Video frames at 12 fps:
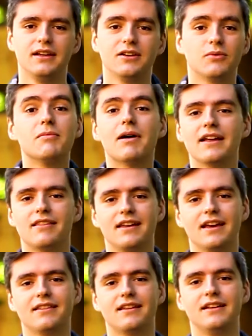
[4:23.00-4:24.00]
We might
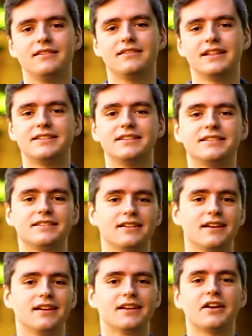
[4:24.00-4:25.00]
think that this is
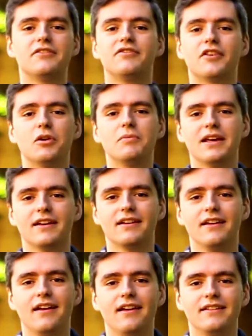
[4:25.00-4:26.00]
confirming
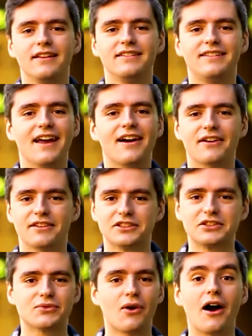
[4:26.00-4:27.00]
that they are the
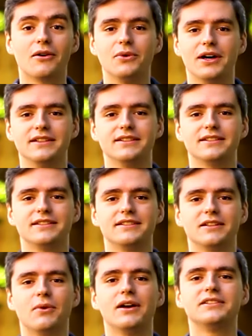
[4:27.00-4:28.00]
strong ones,
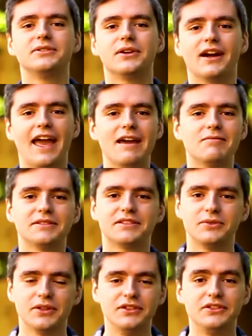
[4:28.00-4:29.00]
the ones who are able
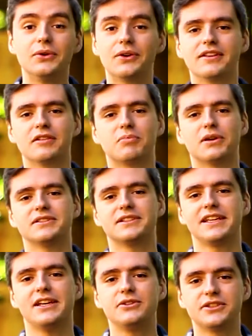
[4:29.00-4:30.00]
to endure the
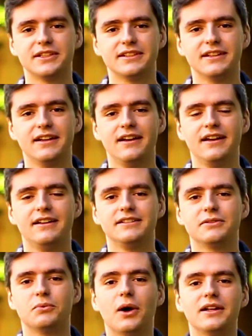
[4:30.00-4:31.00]
persecution,
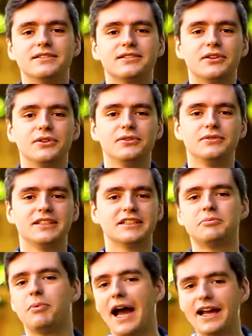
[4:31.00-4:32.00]
the ones who,
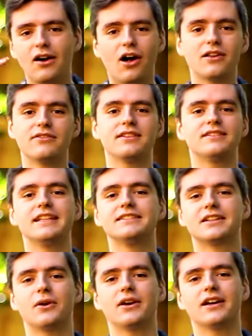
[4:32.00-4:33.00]
despite all of the things
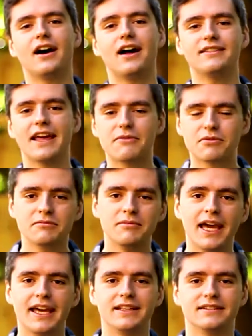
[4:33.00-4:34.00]
going on, they
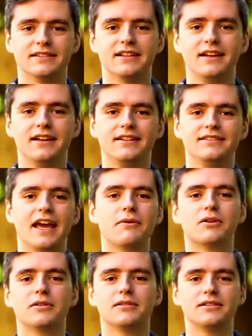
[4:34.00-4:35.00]
remained. They
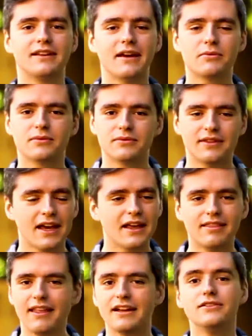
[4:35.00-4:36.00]

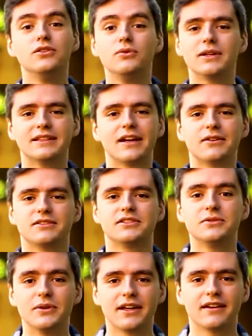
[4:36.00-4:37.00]
knew what they were
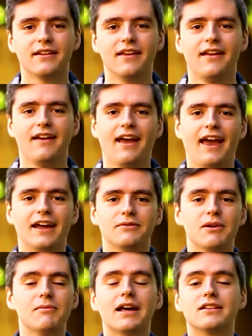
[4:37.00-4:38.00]
doing. And
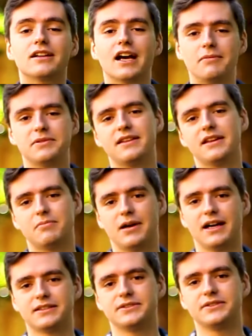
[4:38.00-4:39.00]
we might look up to the
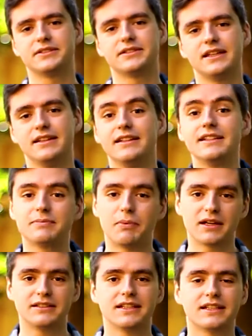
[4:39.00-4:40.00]
apostles in this
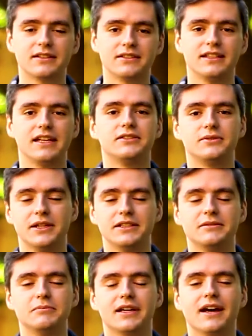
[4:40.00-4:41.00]
particular
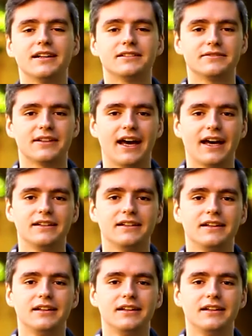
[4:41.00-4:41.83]
situation because of that.